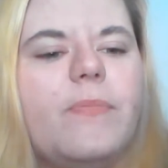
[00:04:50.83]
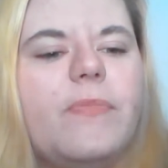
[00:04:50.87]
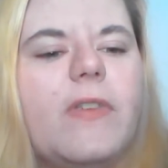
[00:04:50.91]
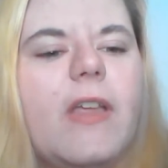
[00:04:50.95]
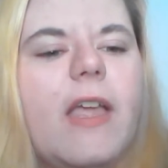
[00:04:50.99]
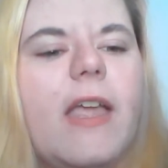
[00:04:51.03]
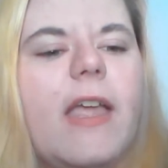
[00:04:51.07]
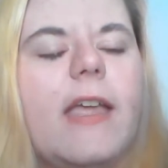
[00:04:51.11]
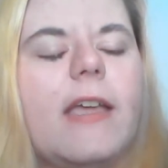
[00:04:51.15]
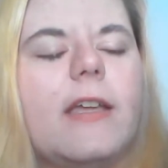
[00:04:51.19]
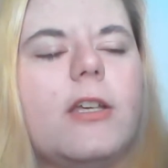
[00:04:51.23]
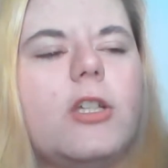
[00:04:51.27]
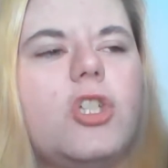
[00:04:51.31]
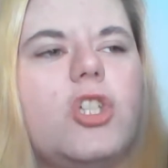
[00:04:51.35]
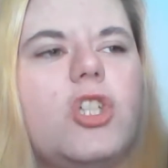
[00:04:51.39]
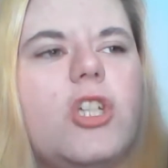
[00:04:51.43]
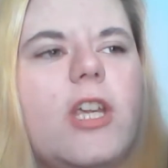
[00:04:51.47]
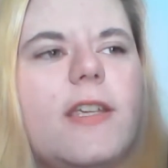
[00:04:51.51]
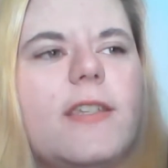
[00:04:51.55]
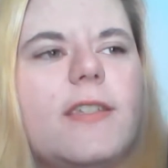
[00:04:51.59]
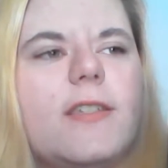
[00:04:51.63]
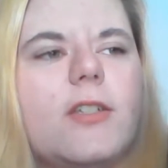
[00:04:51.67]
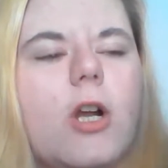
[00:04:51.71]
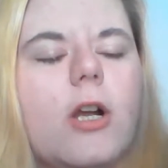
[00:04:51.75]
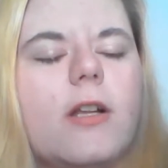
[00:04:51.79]
And she
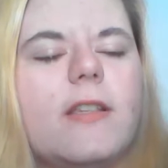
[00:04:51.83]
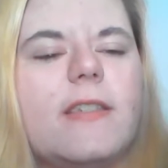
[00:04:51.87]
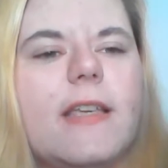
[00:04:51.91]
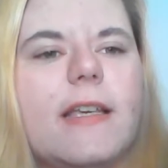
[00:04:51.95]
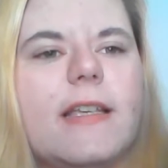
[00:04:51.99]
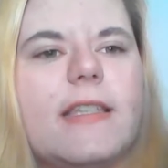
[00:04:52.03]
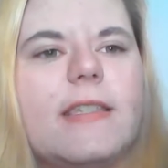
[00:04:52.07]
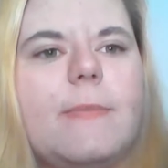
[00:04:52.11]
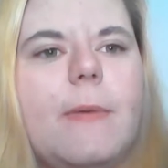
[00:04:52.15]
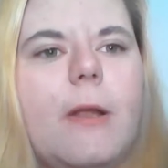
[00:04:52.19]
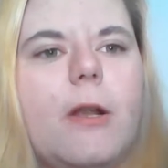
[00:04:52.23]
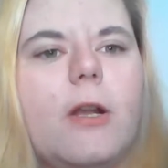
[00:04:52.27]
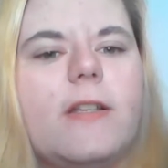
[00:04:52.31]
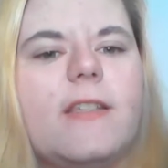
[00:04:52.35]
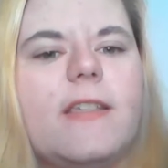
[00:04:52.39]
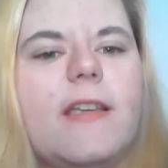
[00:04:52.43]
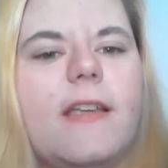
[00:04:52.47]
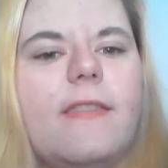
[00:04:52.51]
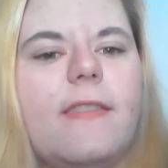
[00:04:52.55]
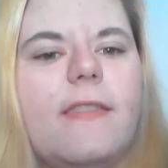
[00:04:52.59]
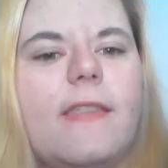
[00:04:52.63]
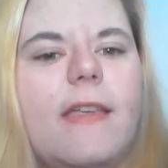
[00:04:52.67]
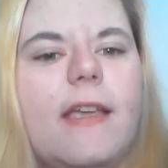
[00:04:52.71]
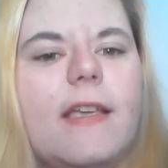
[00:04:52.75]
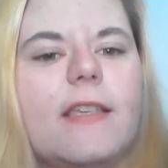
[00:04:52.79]
starts experiencing
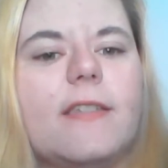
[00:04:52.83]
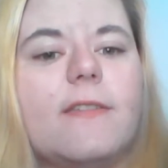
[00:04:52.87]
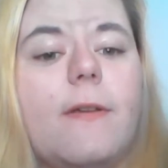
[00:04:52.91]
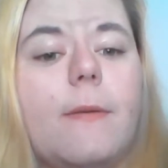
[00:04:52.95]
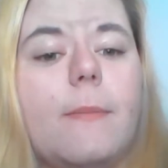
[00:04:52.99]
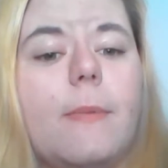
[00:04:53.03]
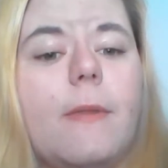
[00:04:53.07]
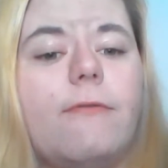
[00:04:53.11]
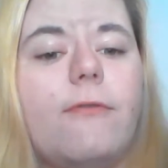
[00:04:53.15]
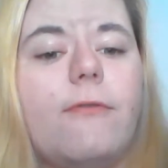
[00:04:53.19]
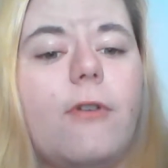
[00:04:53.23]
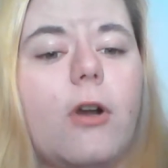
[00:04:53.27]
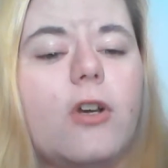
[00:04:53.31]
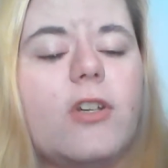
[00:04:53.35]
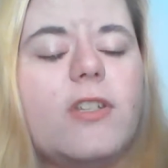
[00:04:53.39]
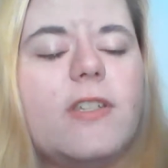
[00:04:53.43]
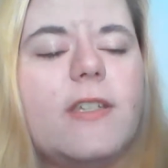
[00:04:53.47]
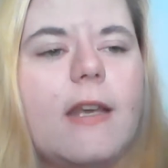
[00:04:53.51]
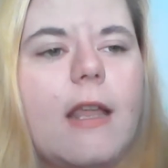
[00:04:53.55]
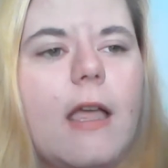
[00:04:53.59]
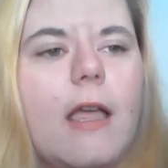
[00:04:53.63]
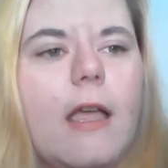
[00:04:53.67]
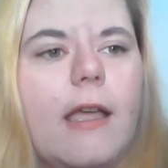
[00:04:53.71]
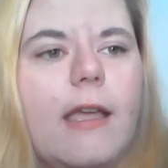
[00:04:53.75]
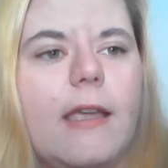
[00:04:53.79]
things from the first
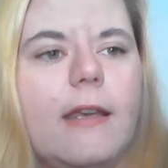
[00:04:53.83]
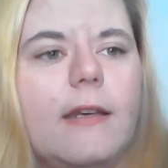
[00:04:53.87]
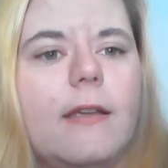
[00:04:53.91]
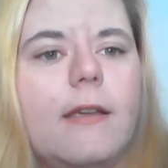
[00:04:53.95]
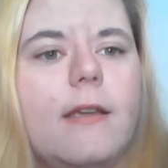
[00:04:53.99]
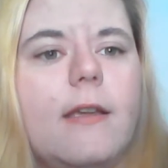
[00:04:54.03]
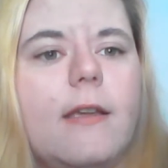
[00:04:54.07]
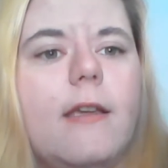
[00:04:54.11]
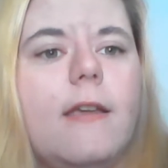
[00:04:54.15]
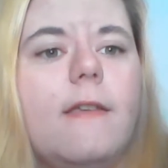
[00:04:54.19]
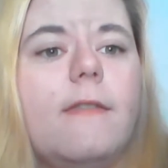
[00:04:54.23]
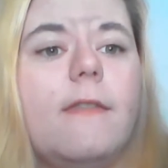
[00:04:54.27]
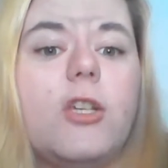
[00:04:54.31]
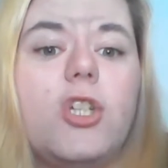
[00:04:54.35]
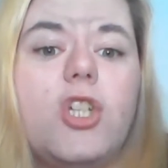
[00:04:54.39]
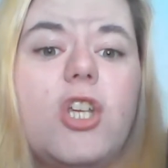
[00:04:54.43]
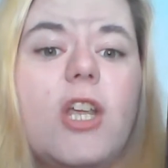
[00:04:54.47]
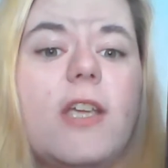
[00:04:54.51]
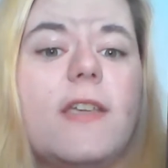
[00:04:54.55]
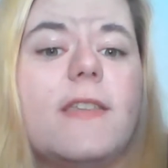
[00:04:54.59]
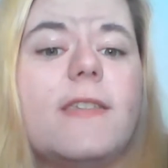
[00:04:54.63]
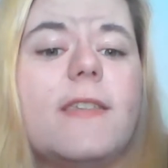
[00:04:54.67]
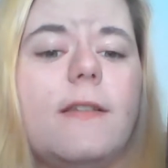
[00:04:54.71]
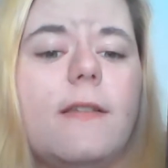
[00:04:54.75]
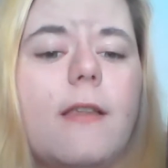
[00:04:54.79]
night that she
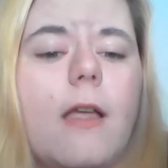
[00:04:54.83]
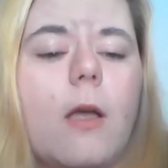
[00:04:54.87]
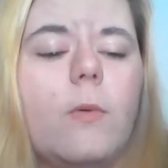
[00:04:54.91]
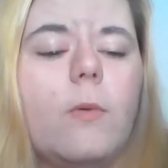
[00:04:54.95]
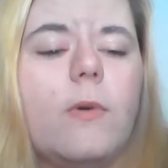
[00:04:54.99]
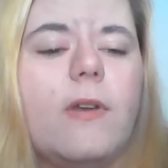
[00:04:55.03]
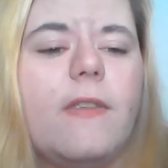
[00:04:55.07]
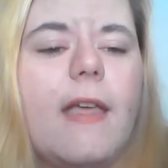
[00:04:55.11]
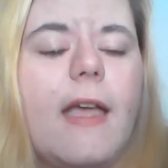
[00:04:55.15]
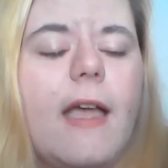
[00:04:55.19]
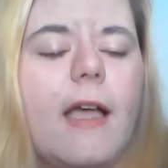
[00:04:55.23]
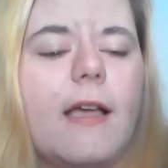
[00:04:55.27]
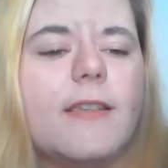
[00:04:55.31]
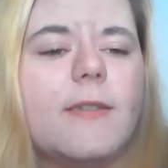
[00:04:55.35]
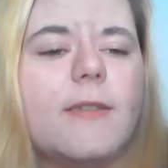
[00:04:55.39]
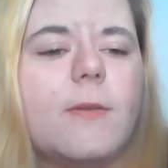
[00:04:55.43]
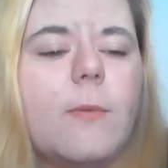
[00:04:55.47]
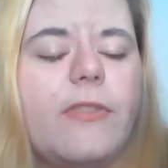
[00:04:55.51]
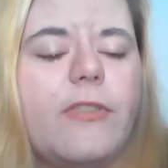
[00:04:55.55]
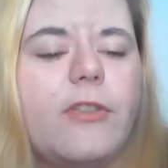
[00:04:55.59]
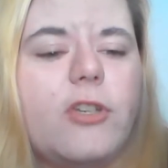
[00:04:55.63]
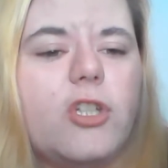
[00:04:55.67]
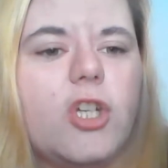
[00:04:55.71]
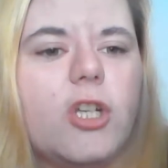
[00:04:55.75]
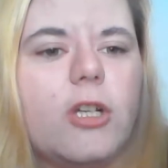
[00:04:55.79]
is alone in the house with the
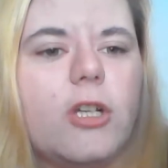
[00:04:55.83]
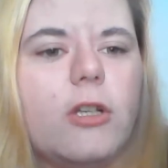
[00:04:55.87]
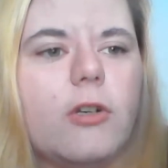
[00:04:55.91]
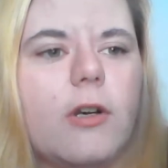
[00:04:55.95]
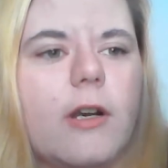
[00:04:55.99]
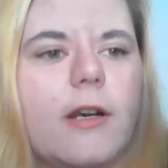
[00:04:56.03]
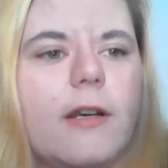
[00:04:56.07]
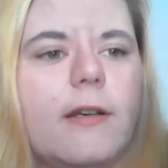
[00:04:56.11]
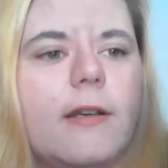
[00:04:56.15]
children,